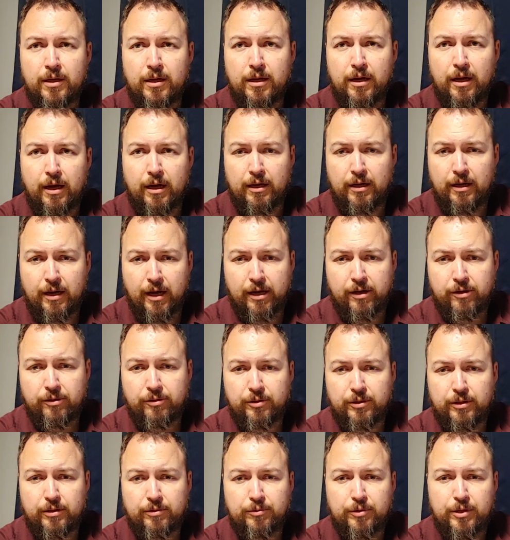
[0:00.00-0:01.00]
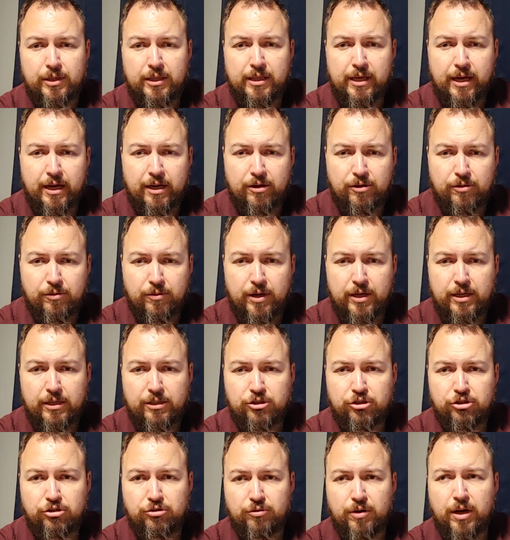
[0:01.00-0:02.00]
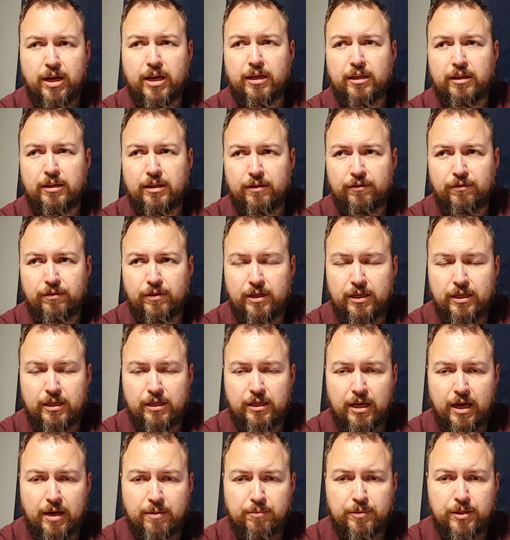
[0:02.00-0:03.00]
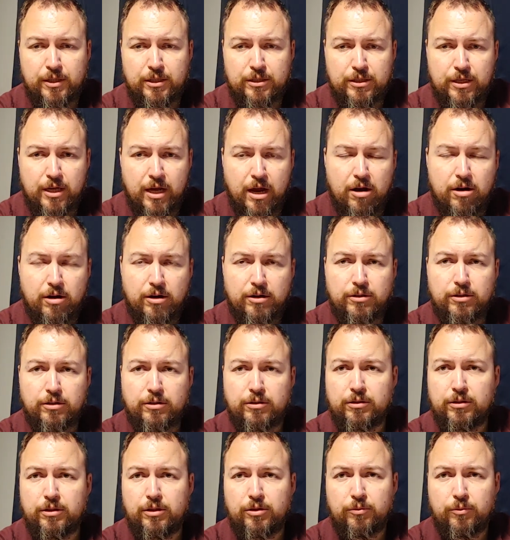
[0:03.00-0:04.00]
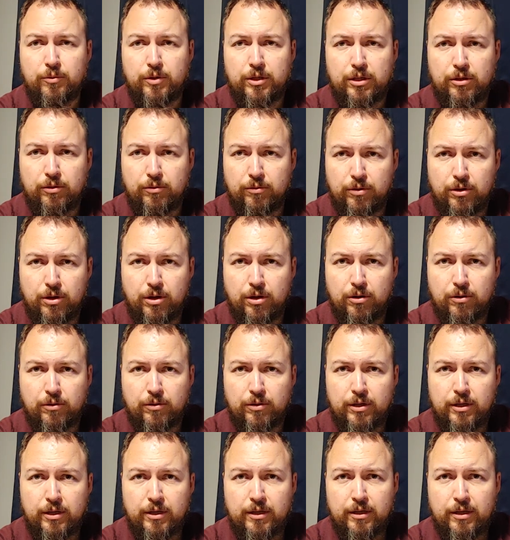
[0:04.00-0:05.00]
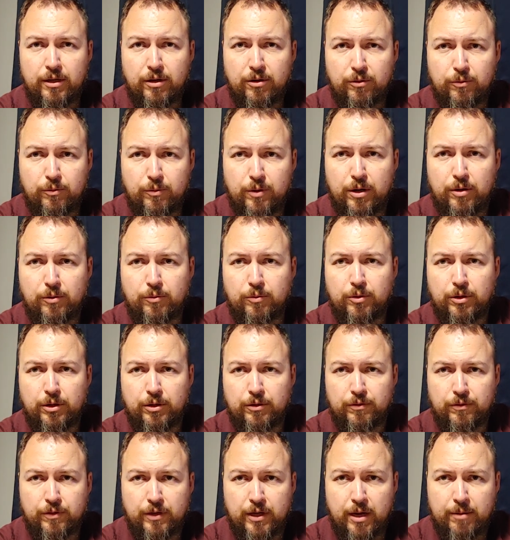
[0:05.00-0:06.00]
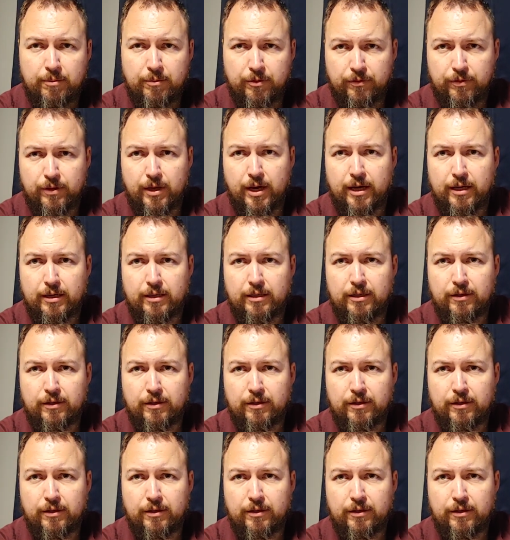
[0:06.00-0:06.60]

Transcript: Uh, now, with that great strength, if he had kept his character clean, we don't know what would have come of that.